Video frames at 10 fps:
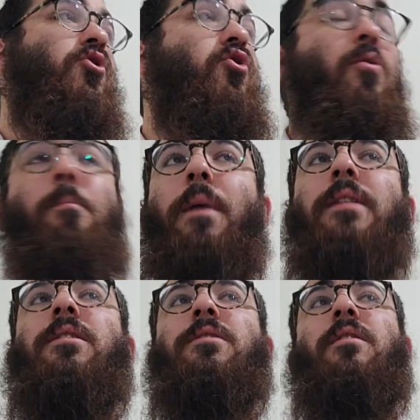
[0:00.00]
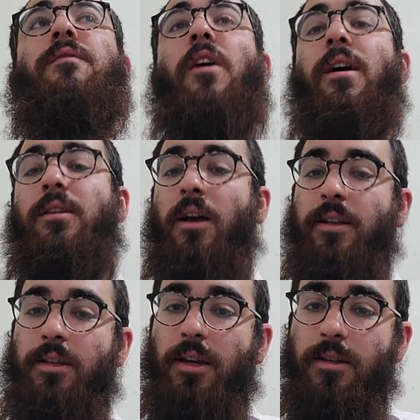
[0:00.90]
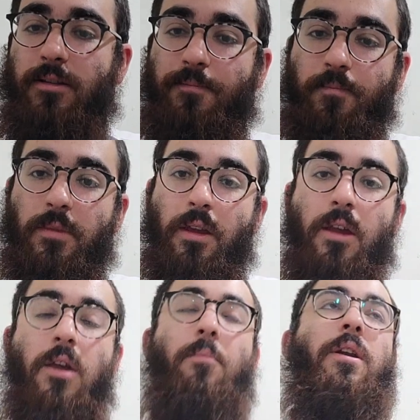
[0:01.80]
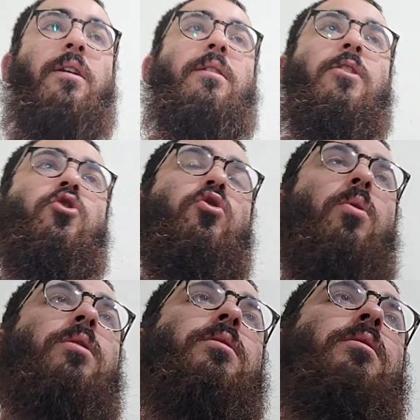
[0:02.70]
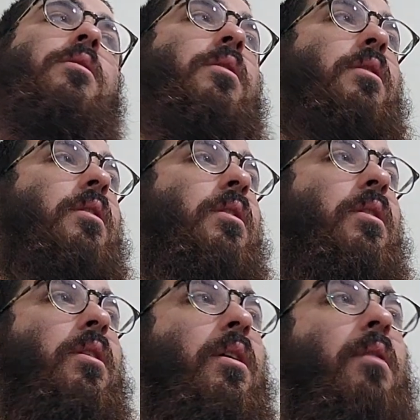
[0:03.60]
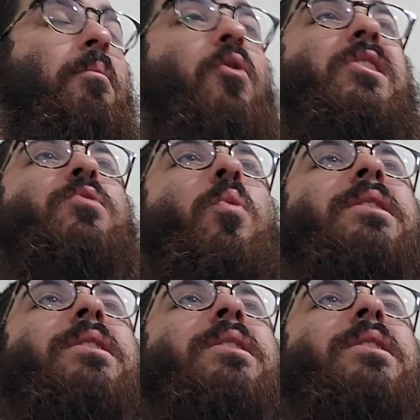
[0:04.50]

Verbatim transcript: these tremendous divine ideas. But in, in short, Moses